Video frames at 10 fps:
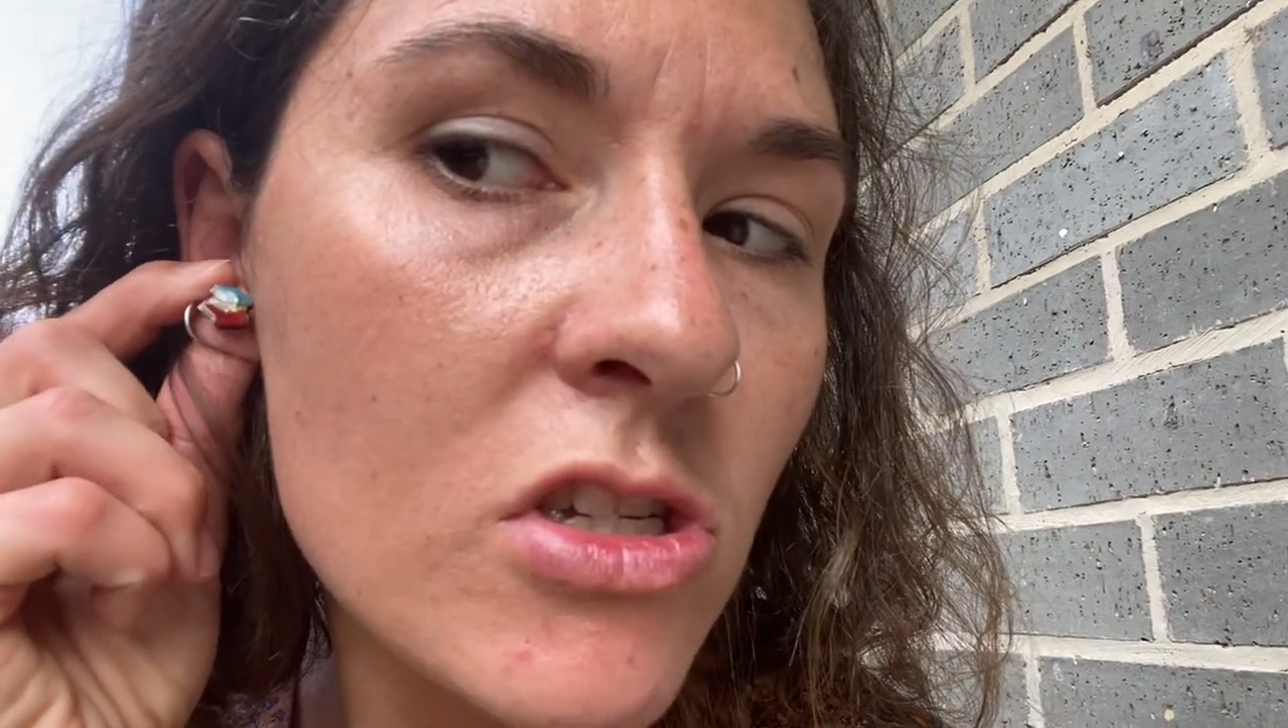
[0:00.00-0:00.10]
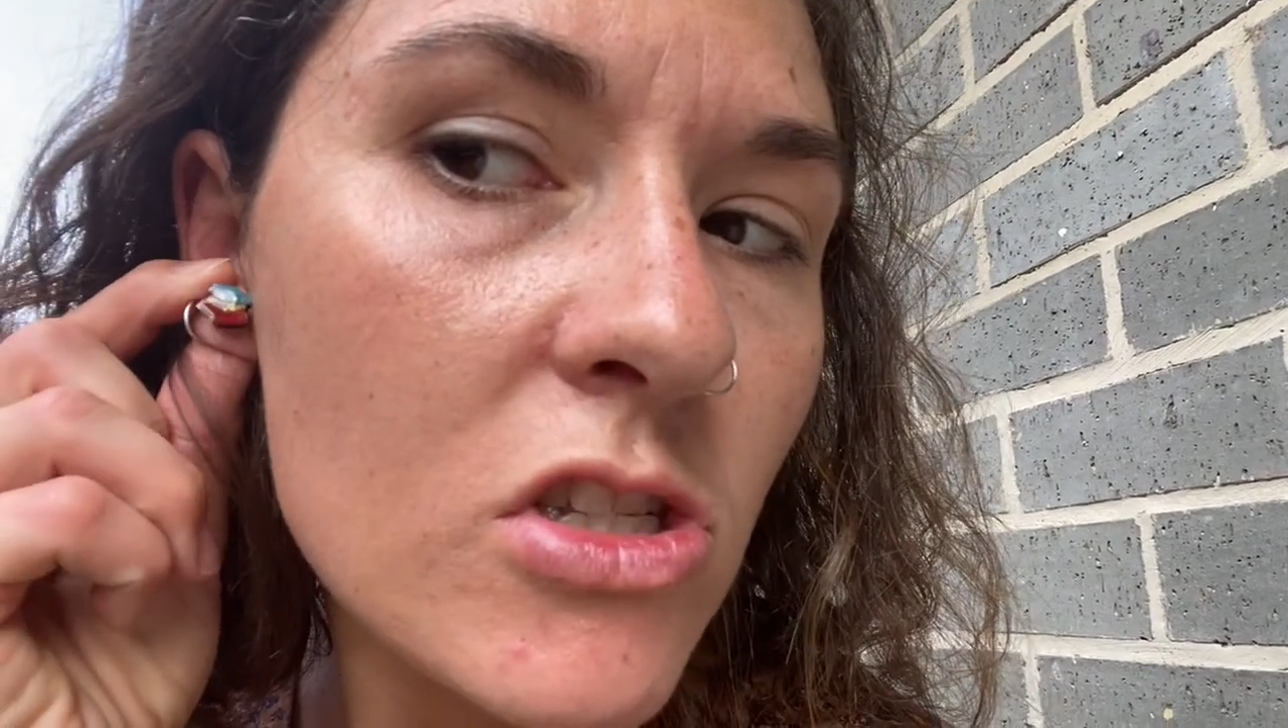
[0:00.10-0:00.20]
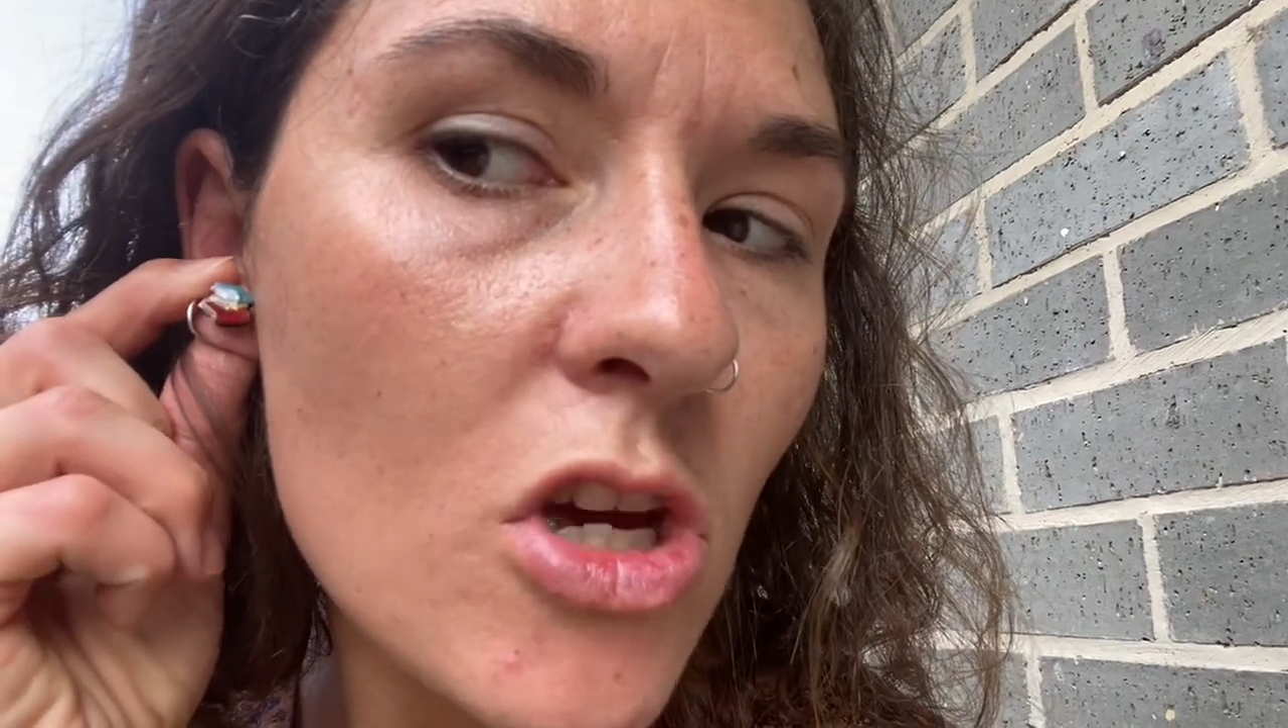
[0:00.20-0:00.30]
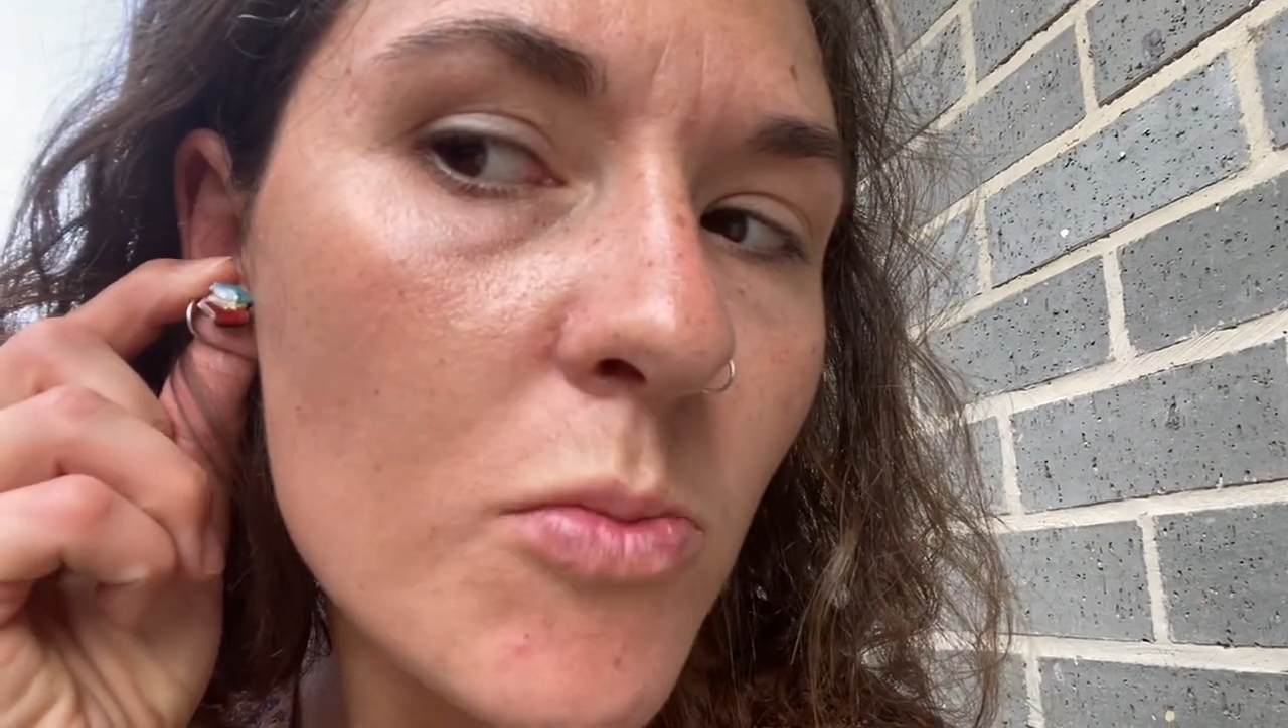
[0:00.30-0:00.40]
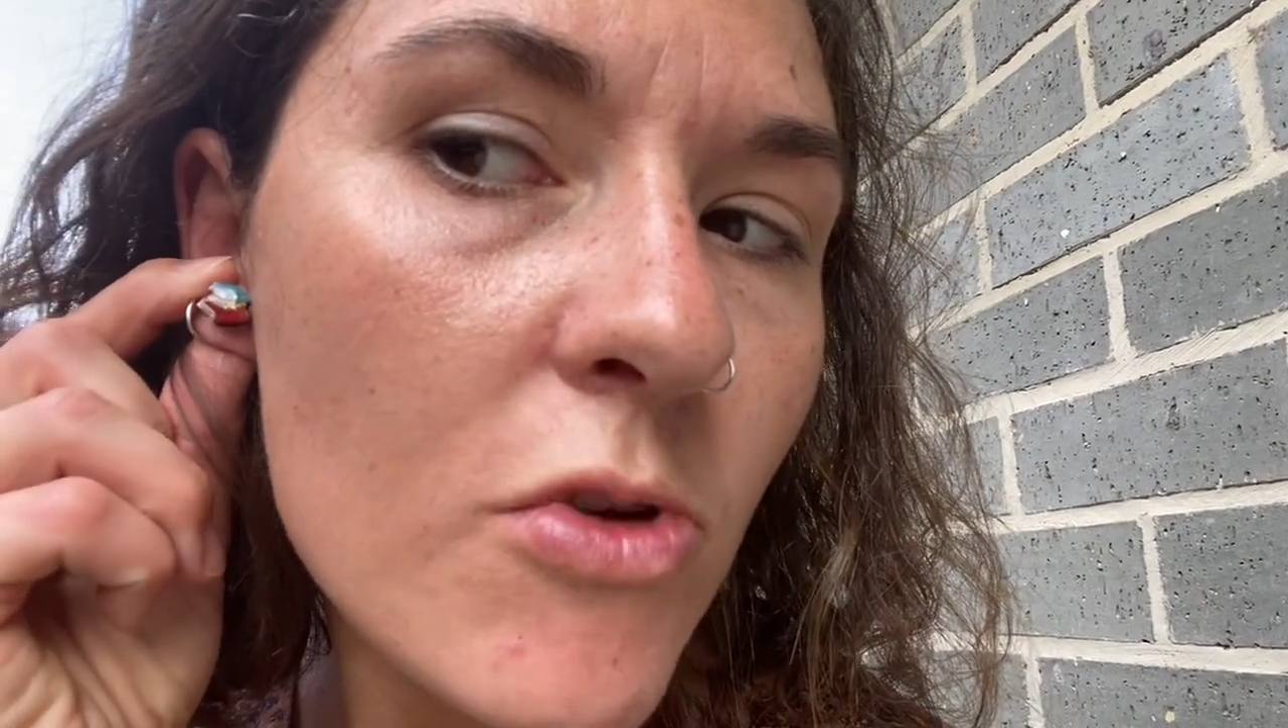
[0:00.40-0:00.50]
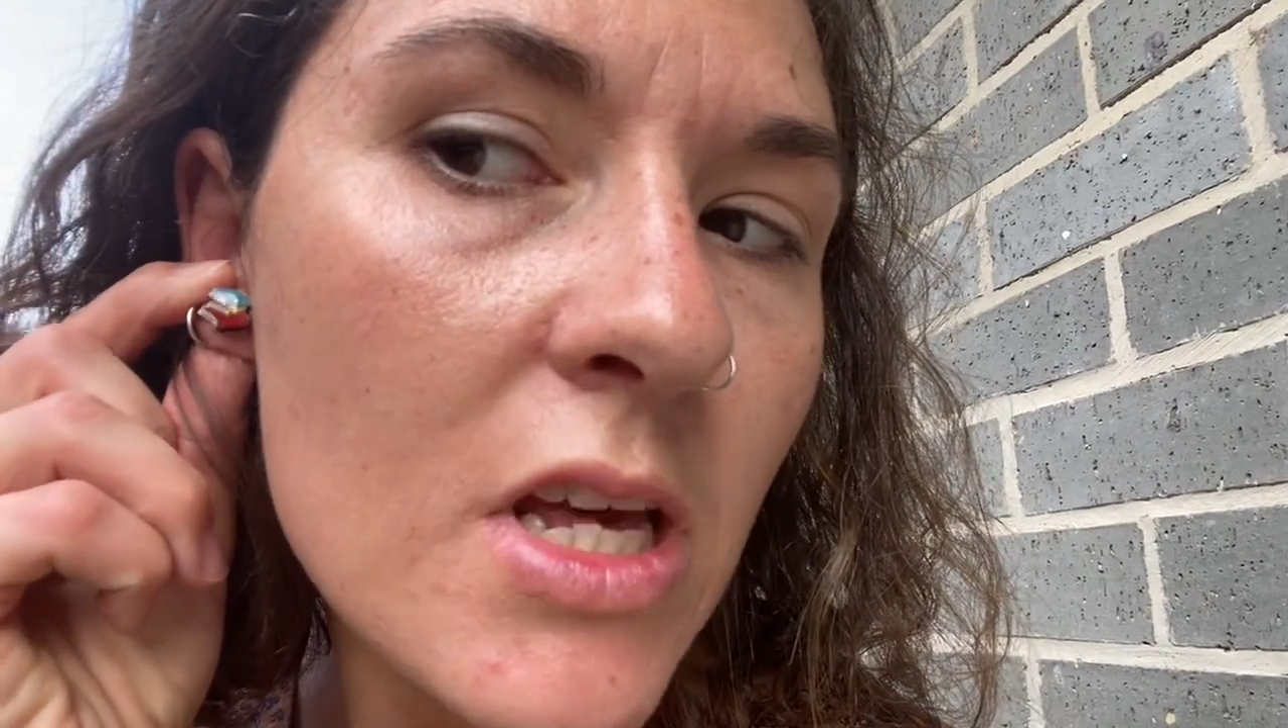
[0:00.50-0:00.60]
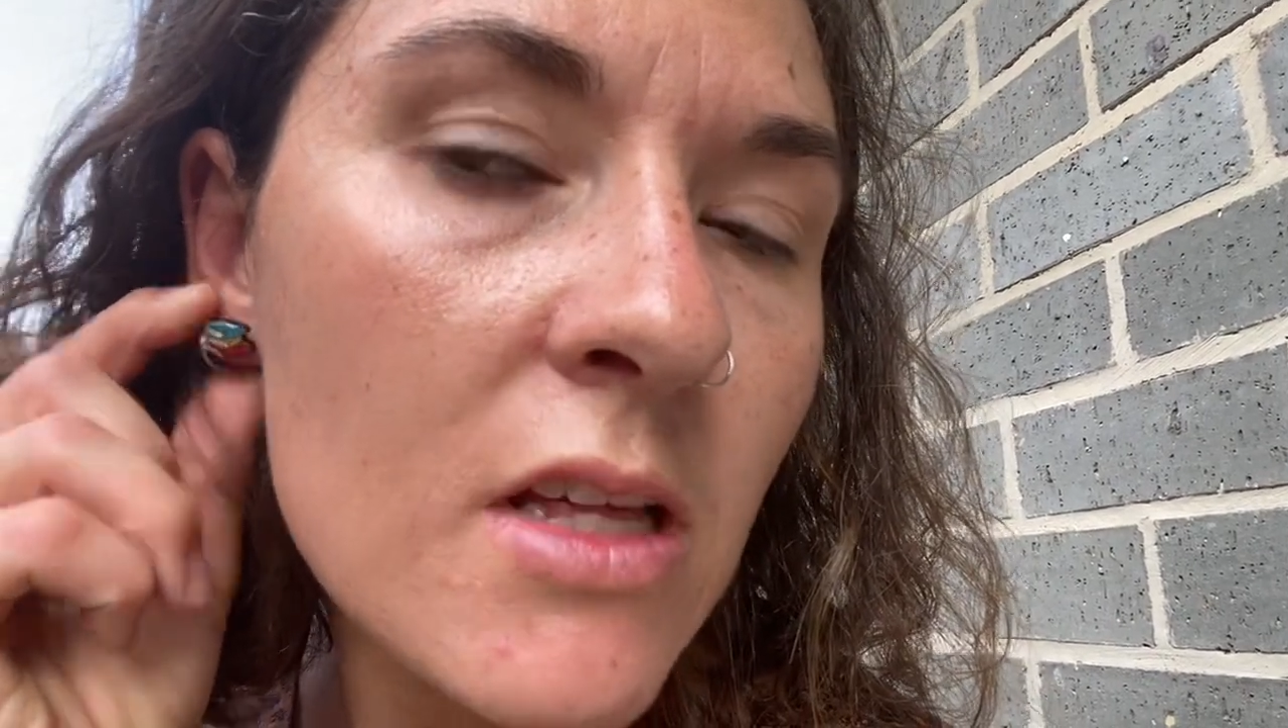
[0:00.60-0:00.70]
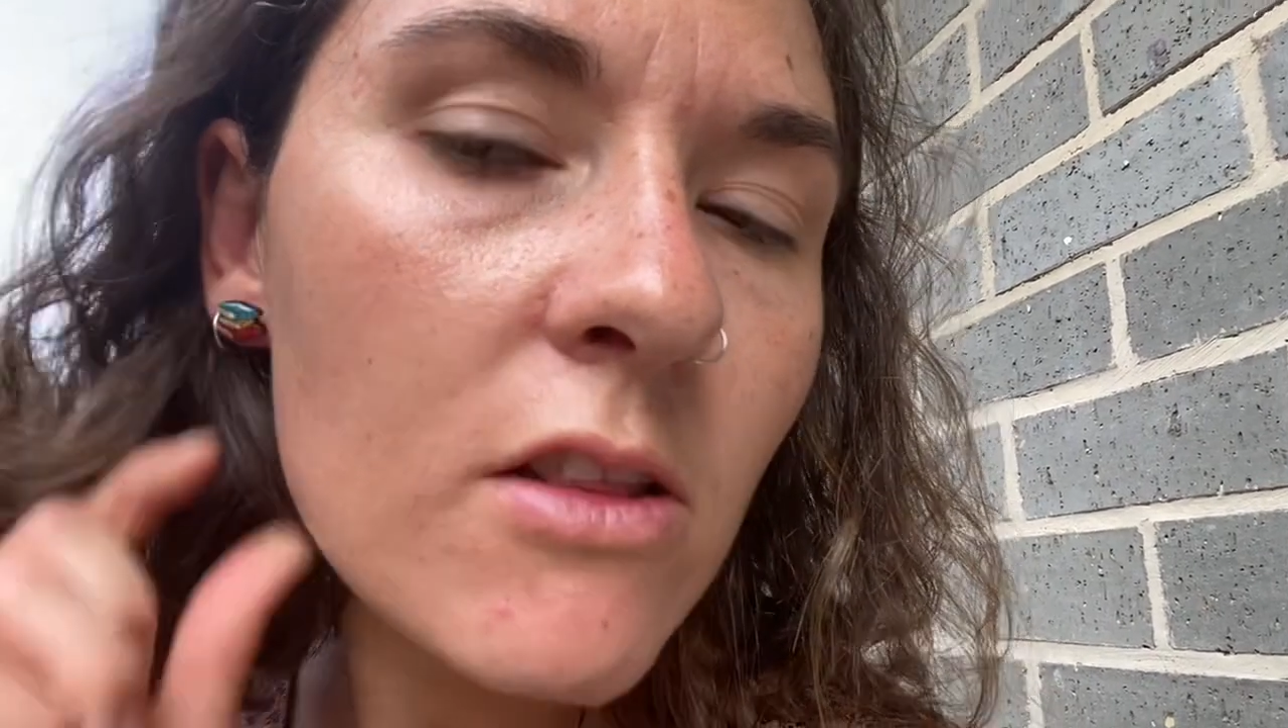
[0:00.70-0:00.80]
so pretty.